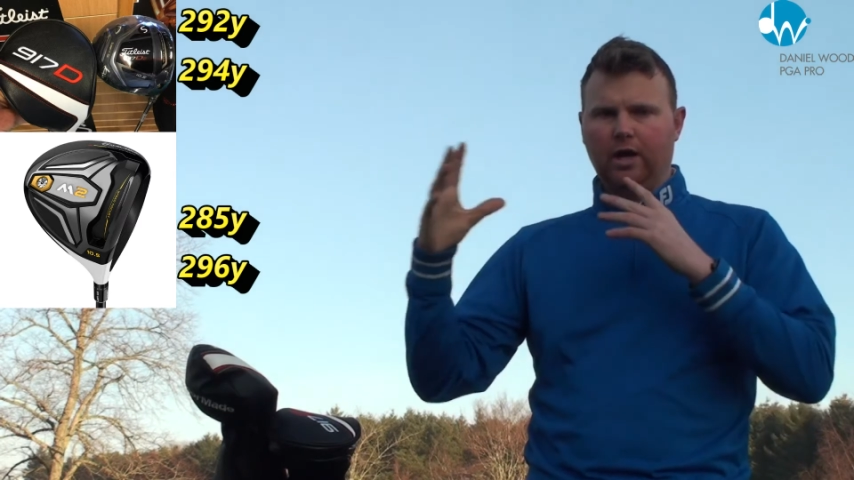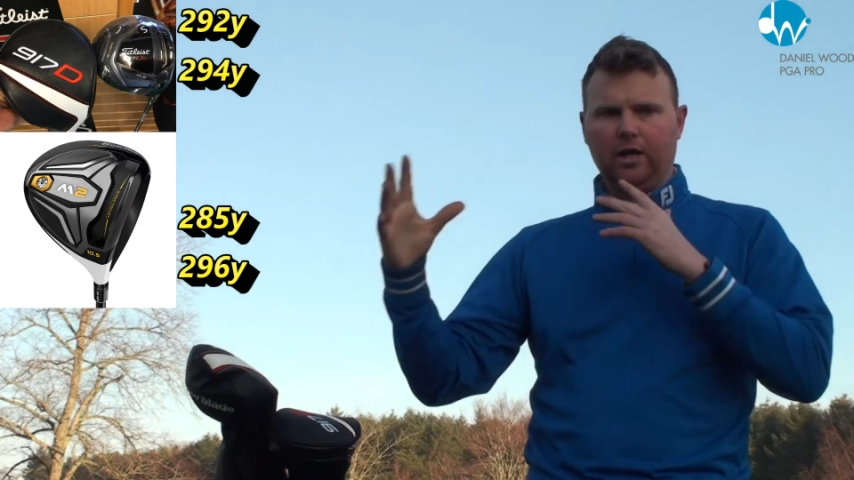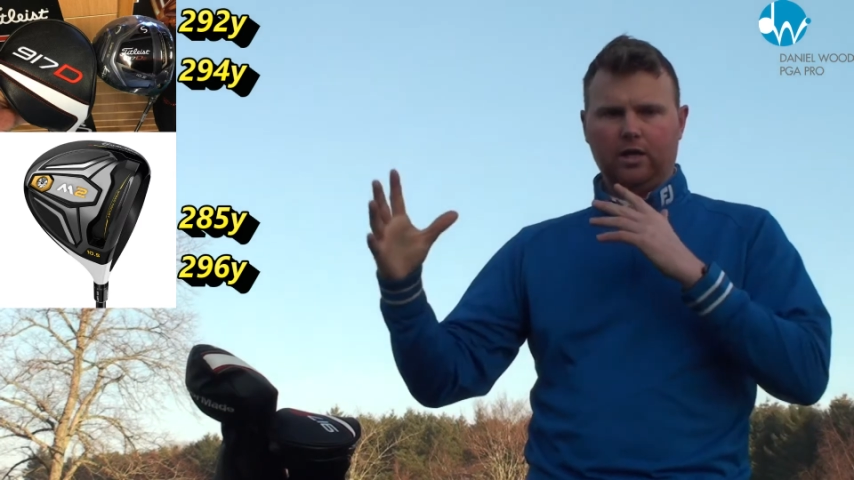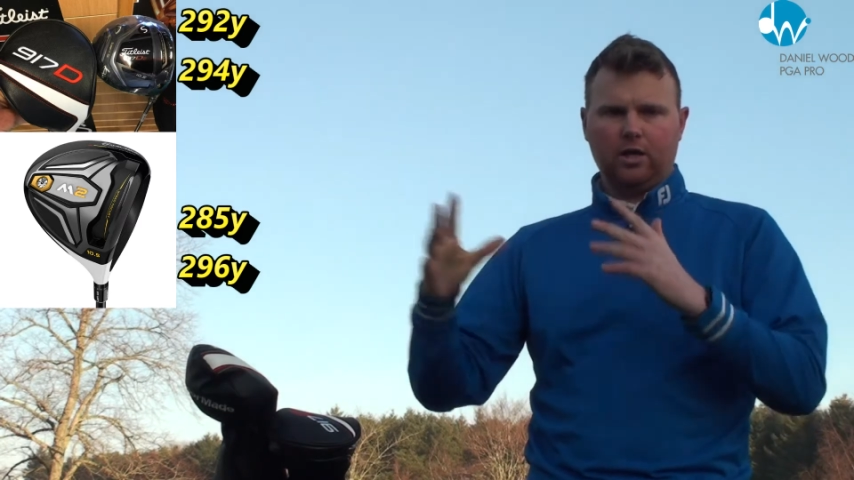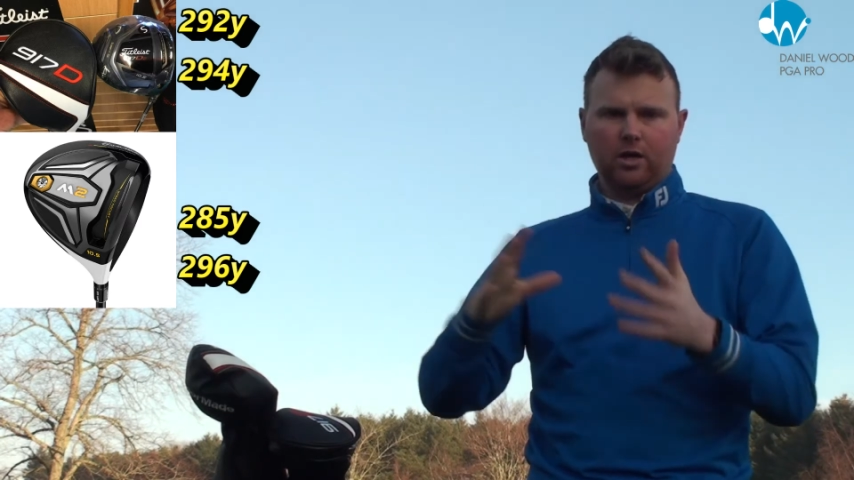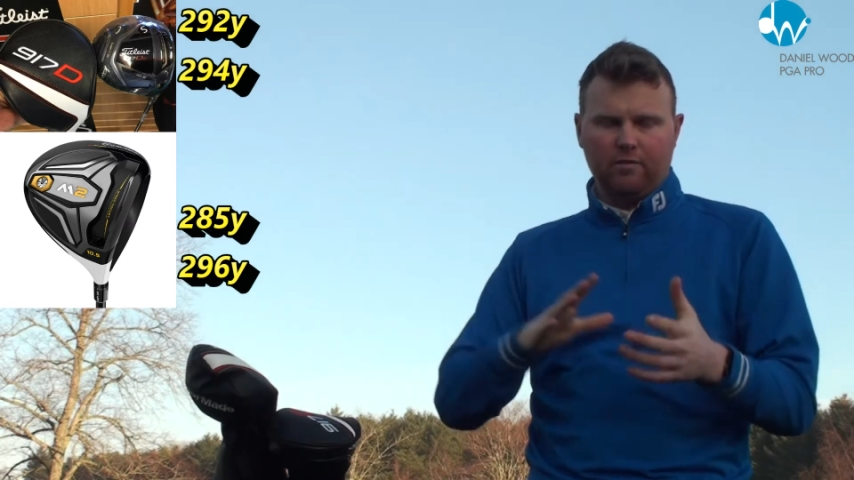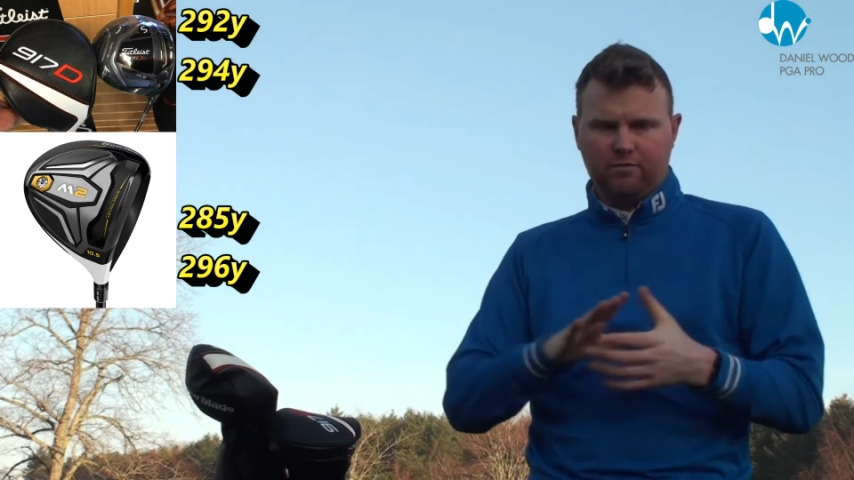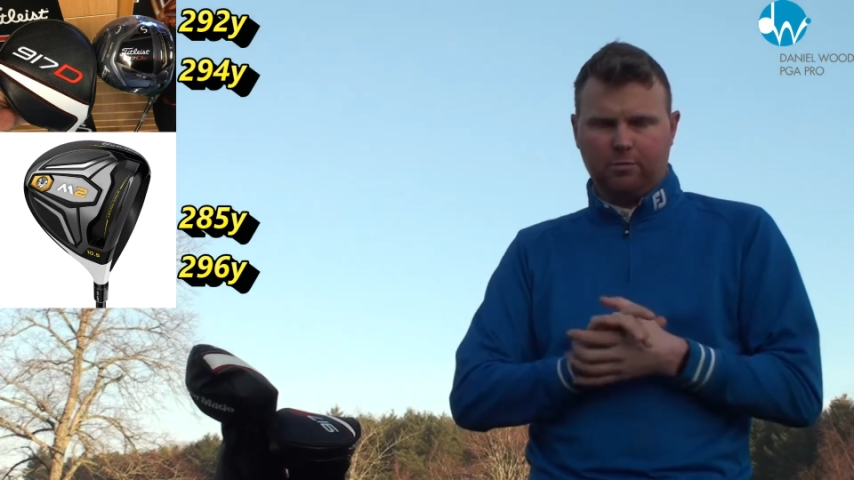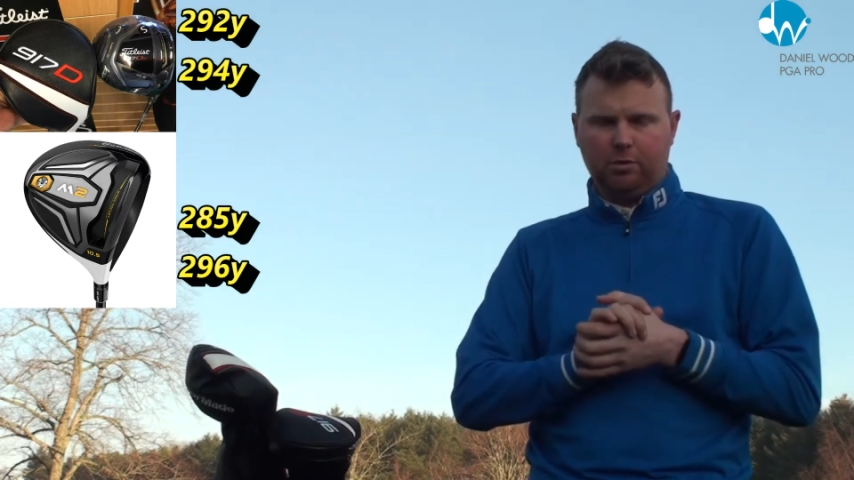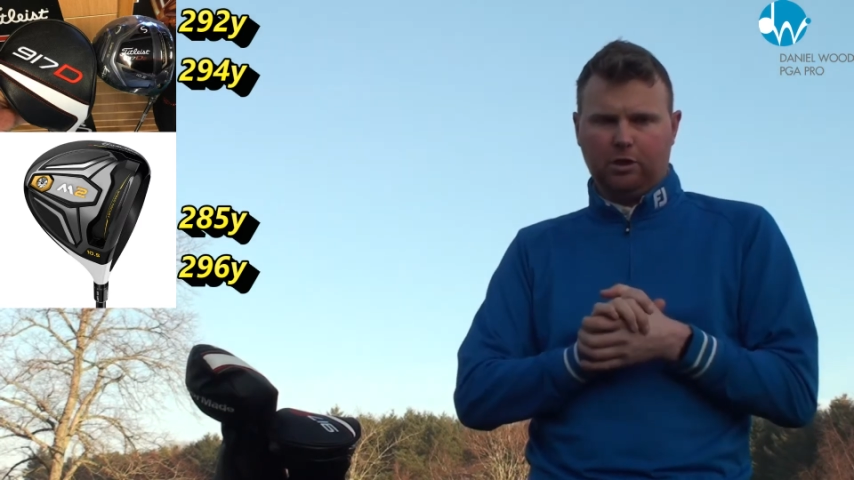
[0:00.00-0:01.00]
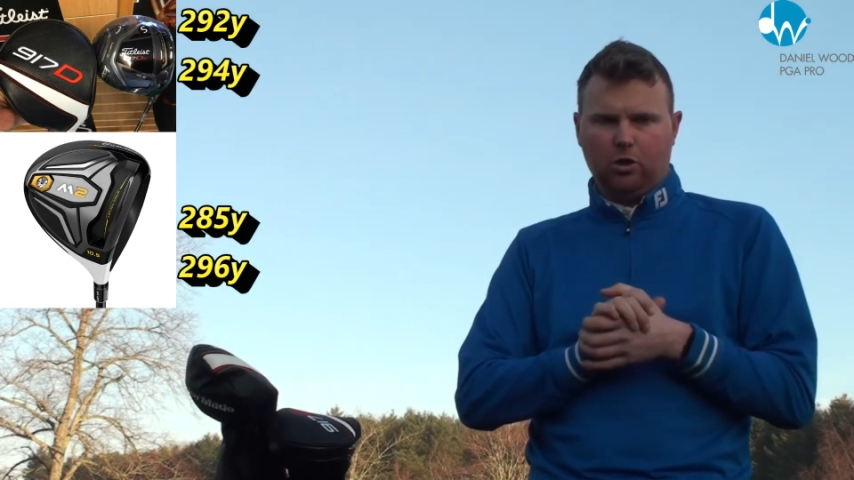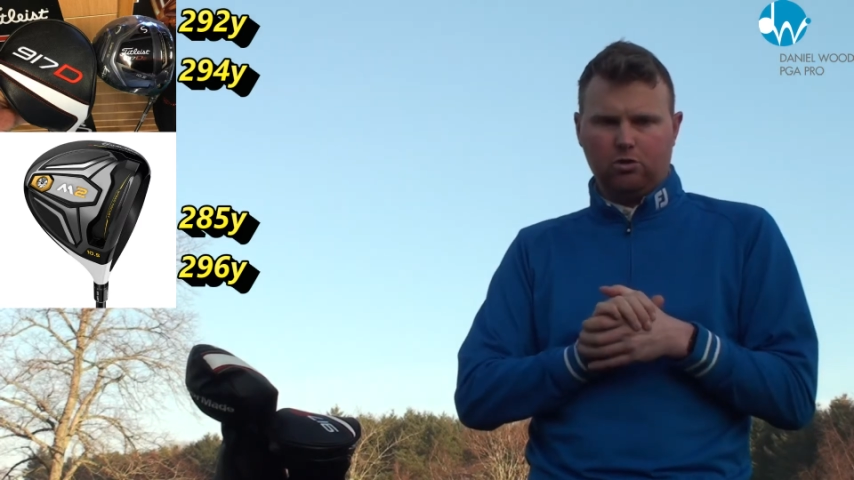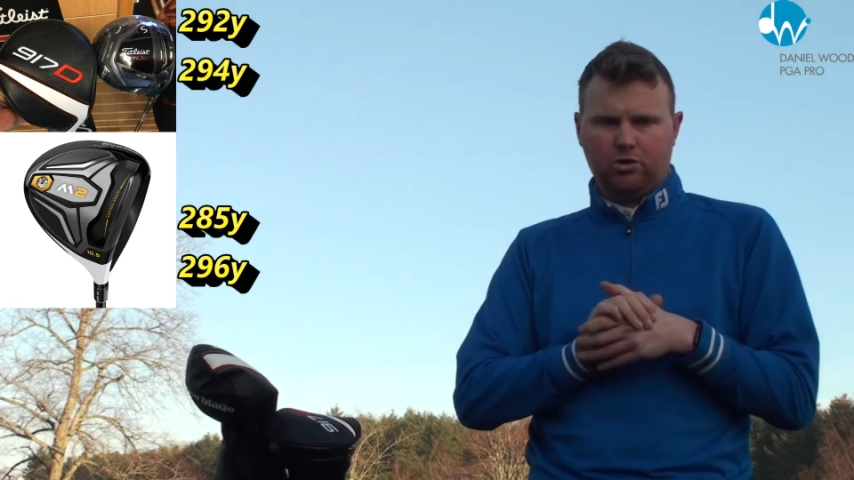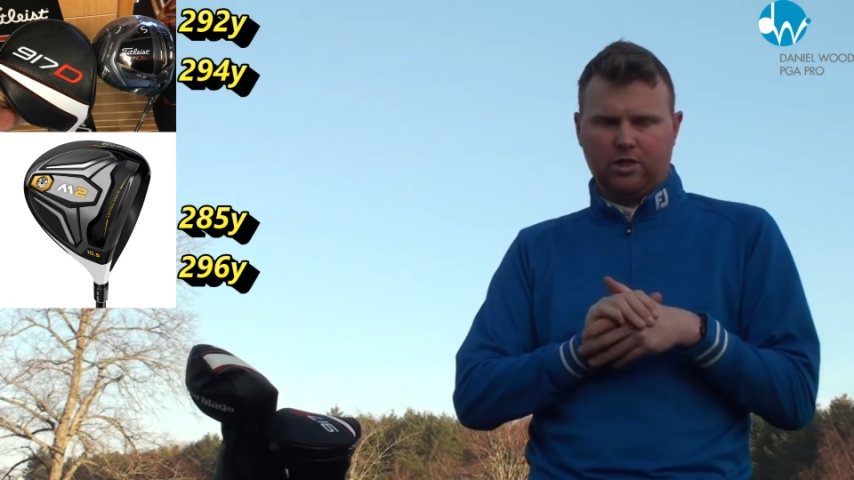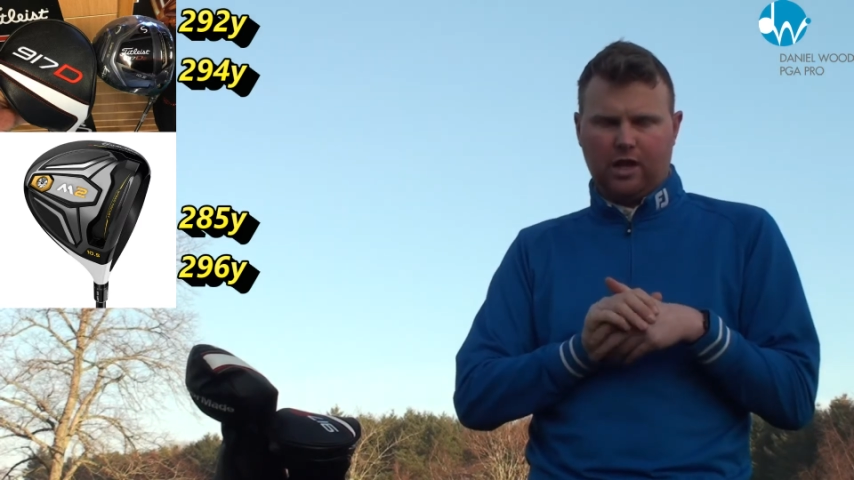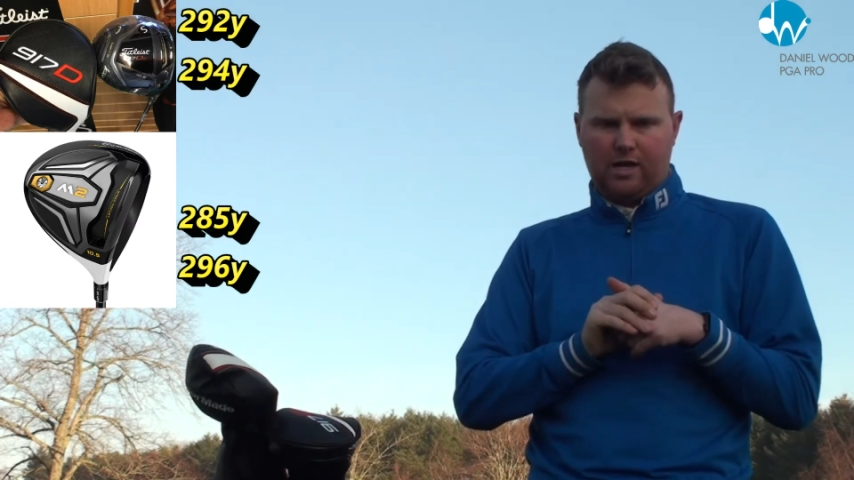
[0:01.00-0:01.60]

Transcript: it comfortably lost the